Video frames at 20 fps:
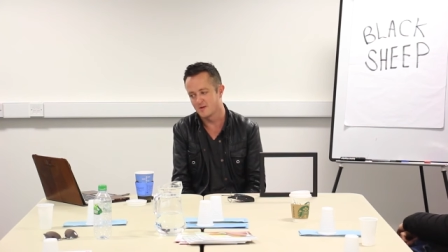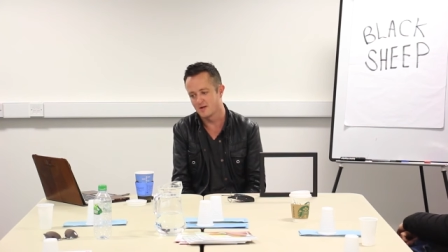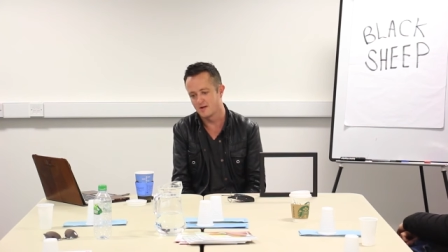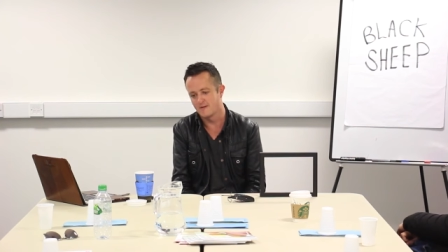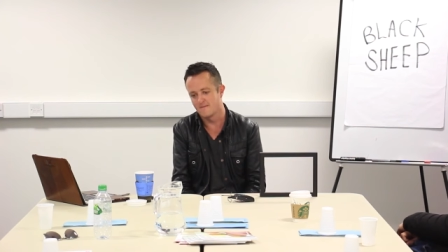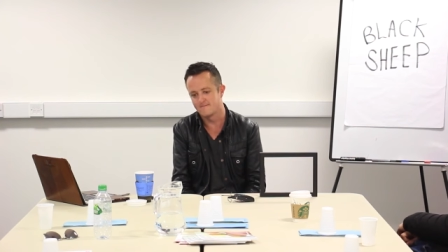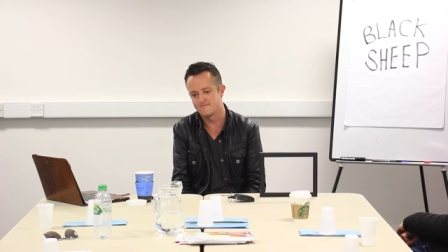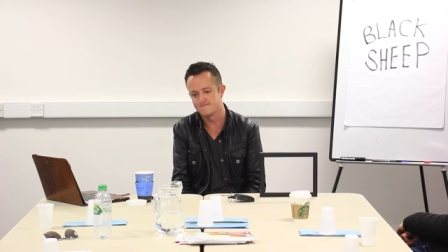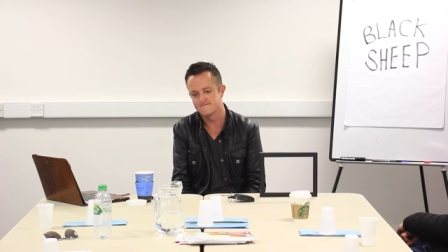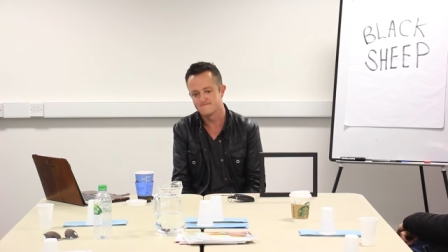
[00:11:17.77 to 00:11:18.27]
But
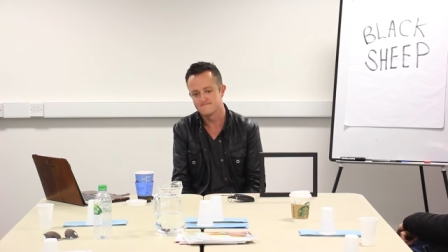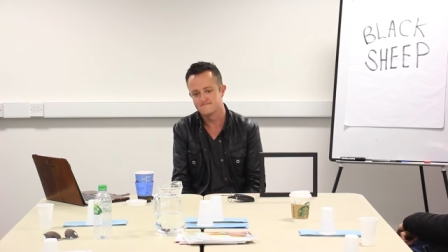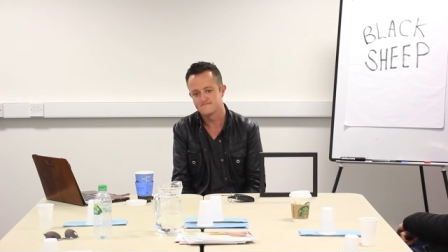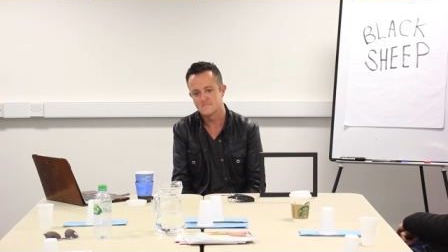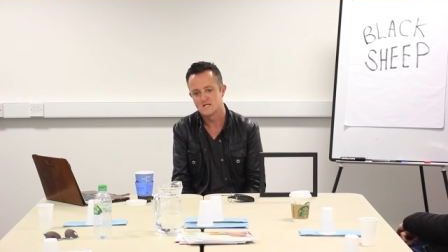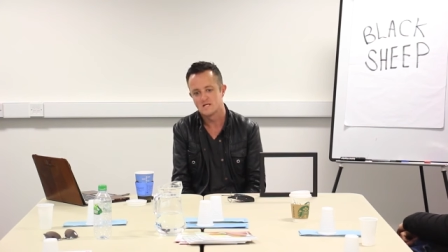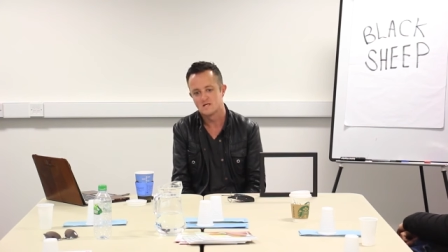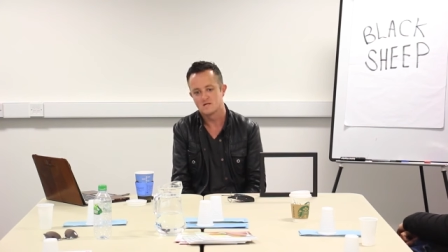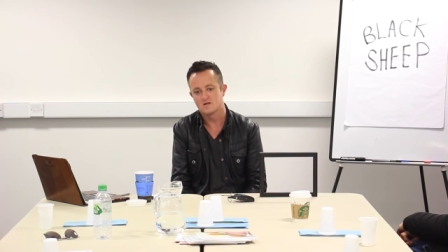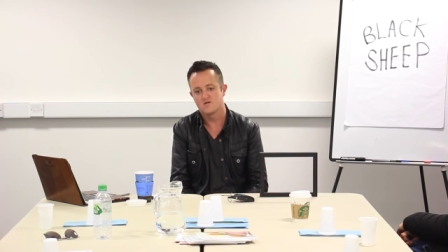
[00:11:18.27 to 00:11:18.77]
um,
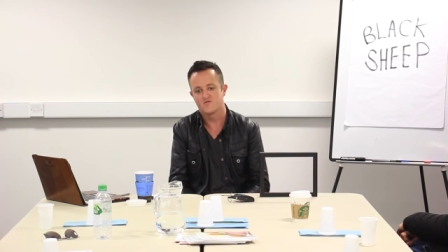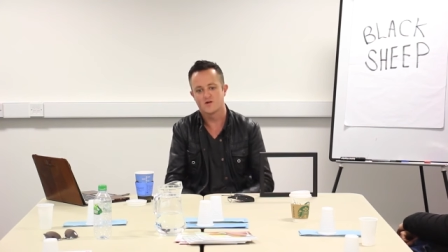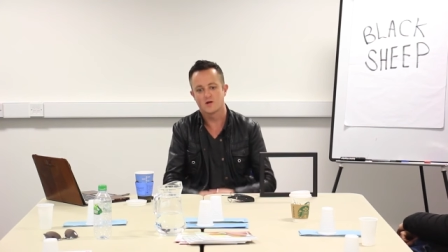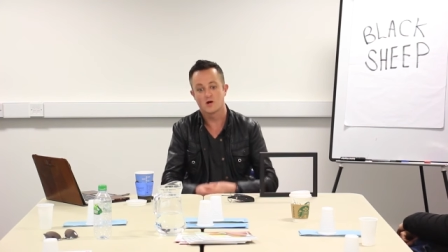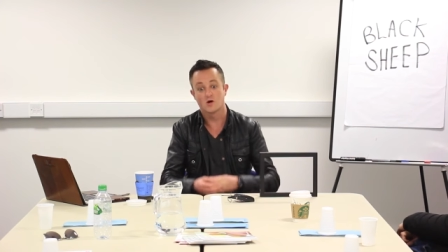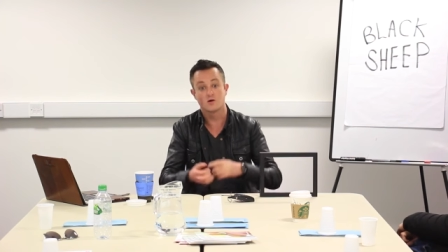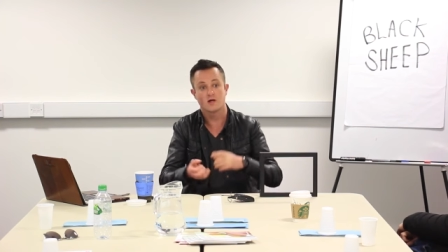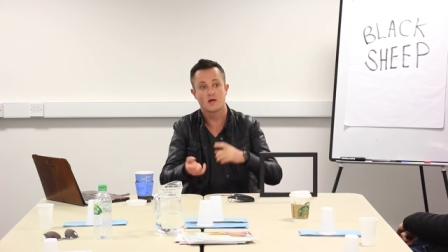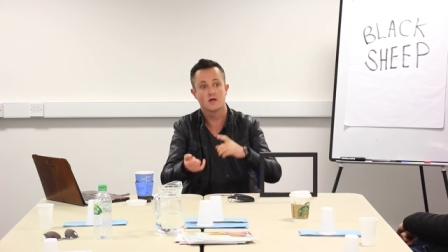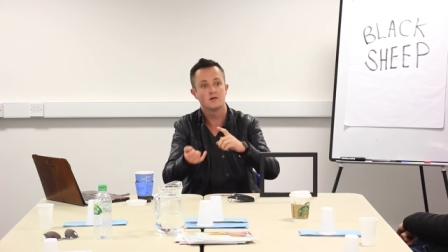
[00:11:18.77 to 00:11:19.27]
you
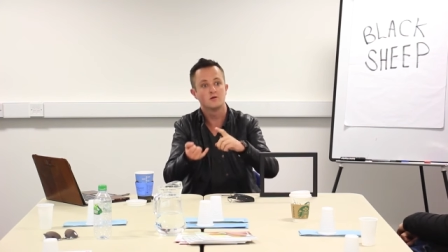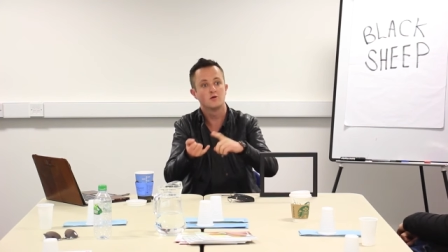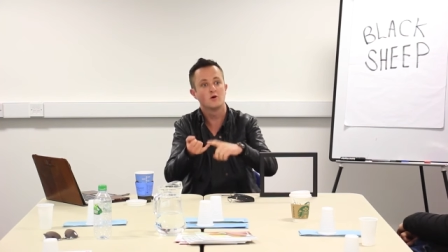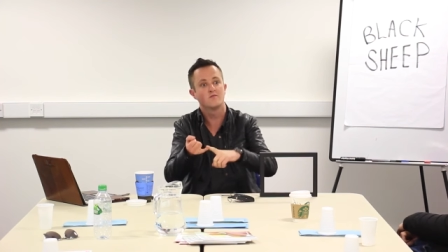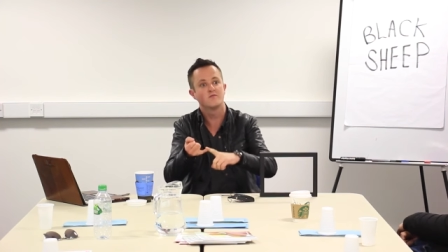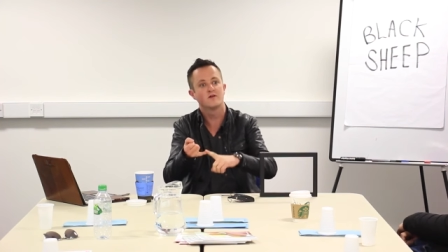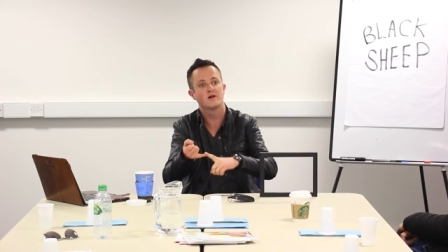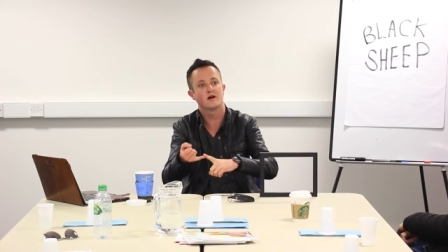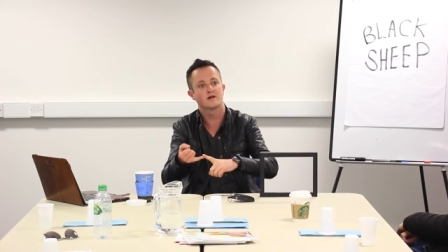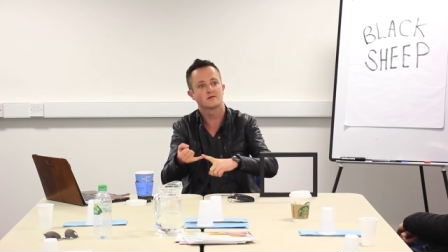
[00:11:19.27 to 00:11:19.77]
think, okay,
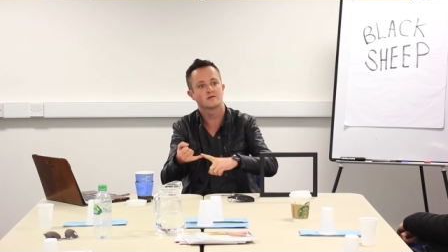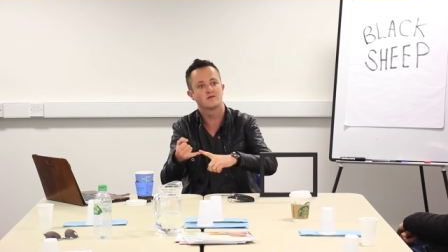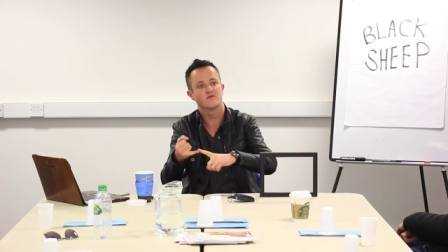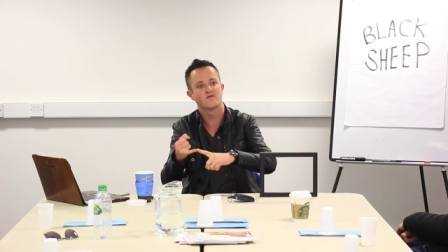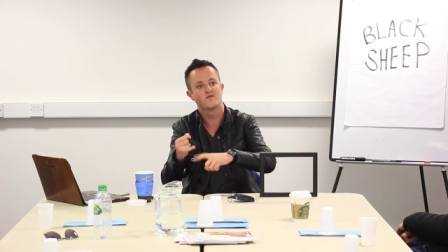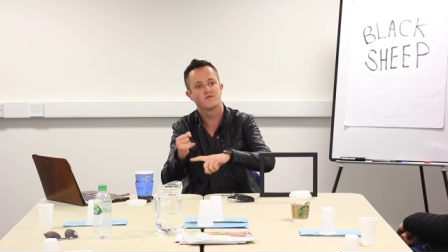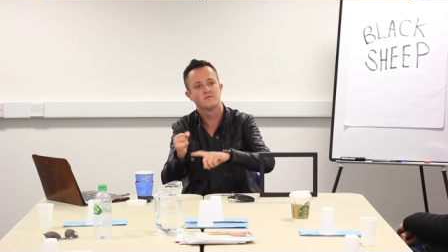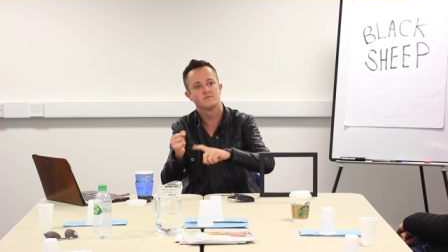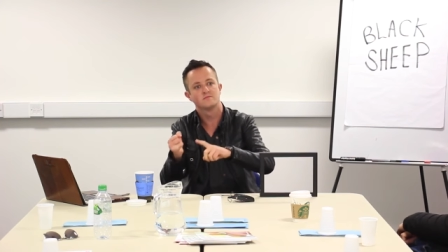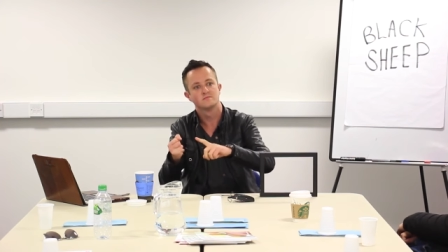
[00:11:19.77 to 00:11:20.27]

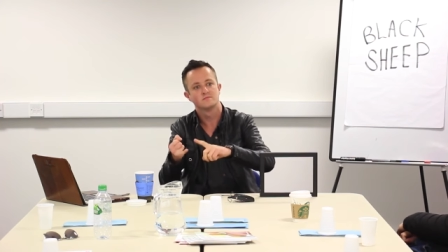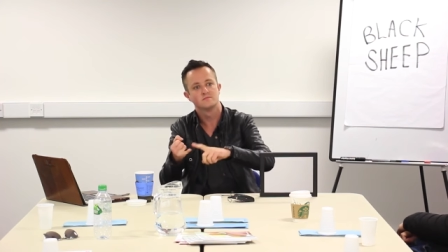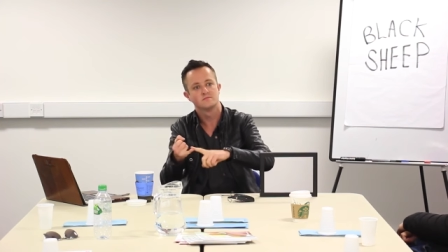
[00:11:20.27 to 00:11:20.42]
non-reactive.